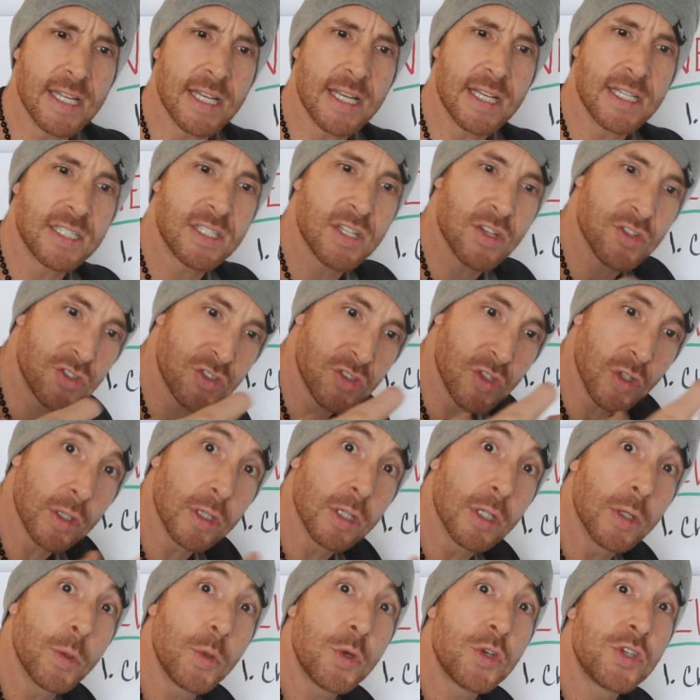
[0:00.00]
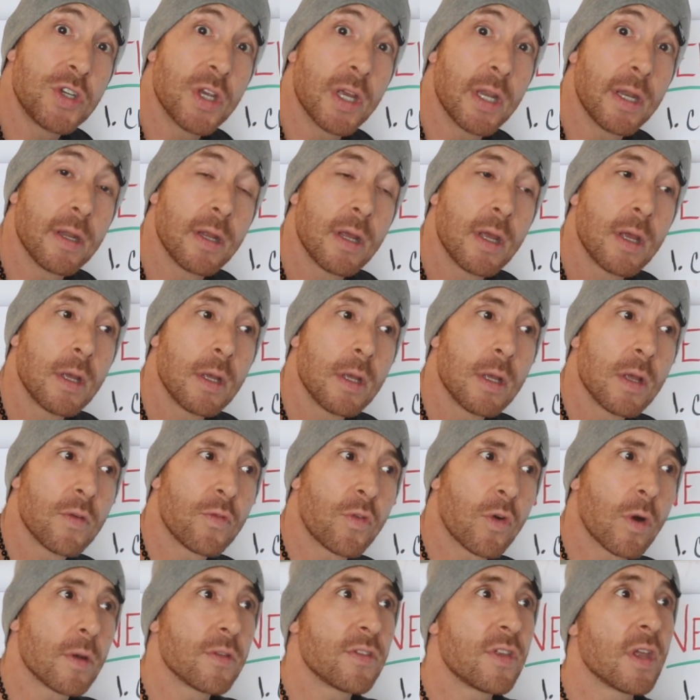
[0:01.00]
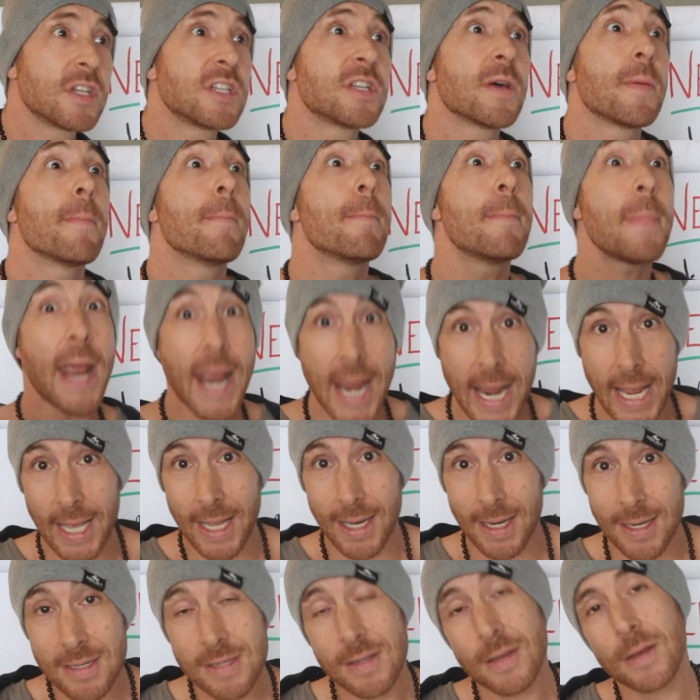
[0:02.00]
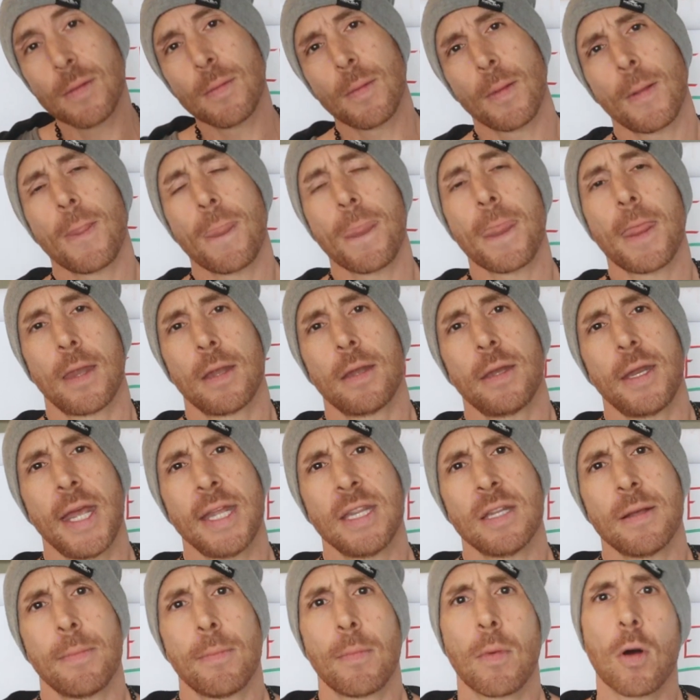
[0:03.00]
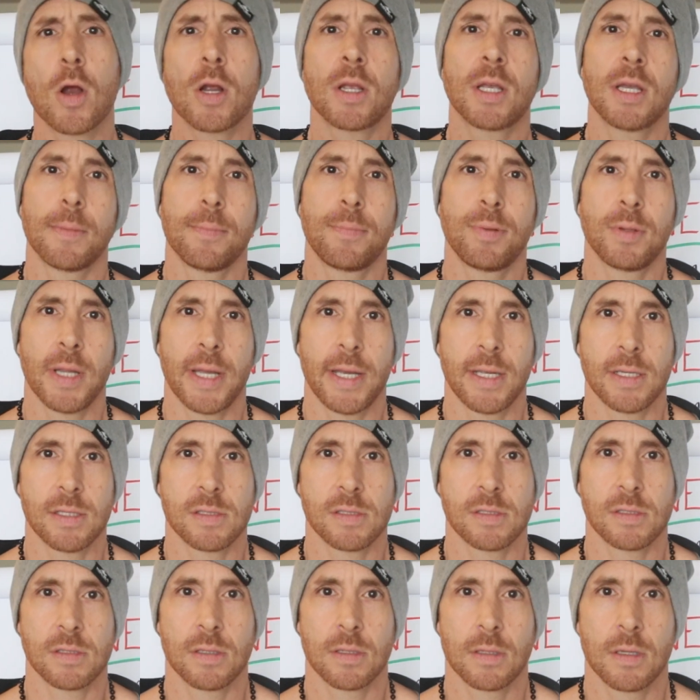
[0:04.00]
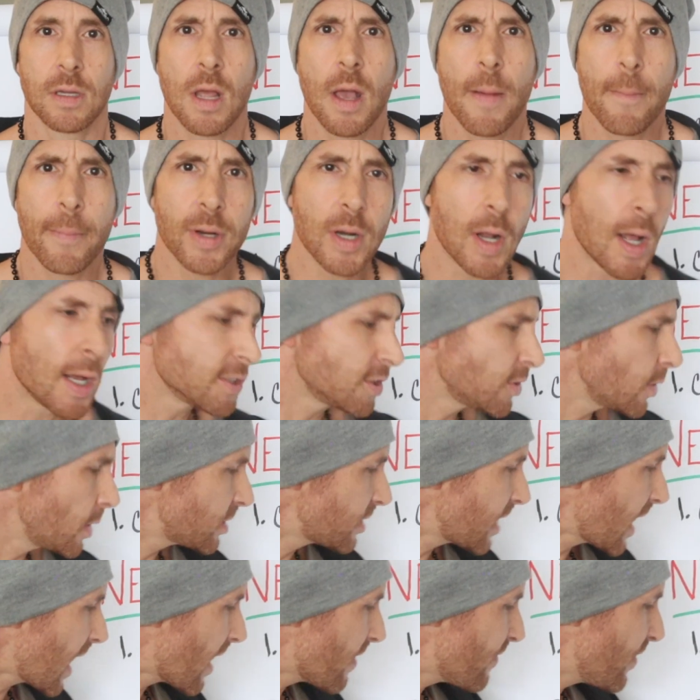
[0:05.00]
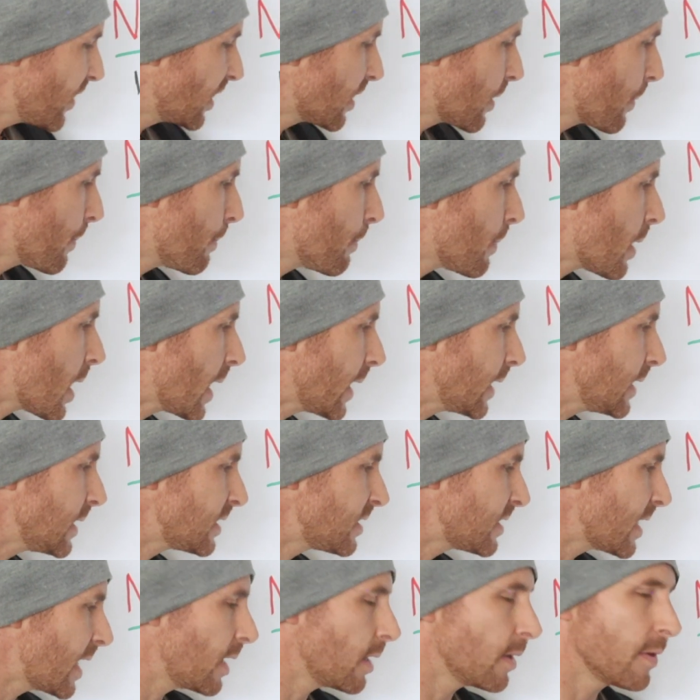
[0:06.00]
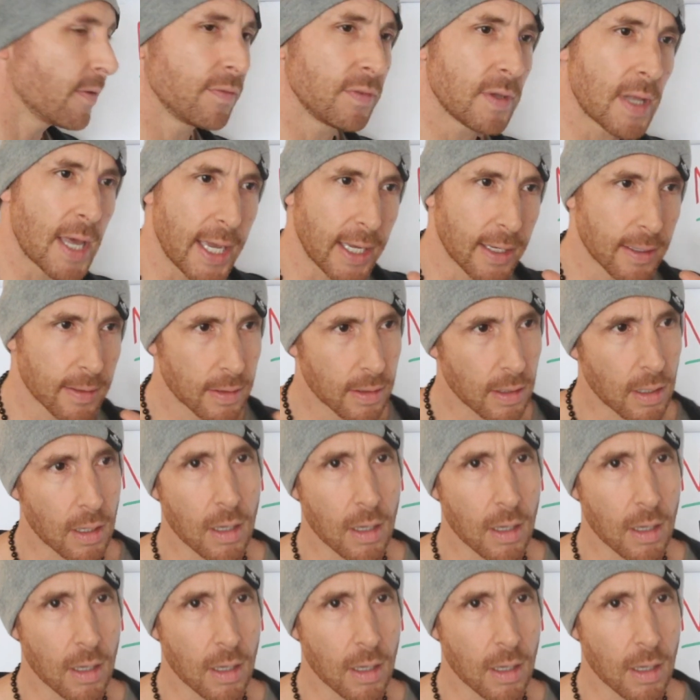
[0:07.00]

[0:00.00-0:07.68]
it's a solution for the demand in the marketplace. But also just having the mindset of like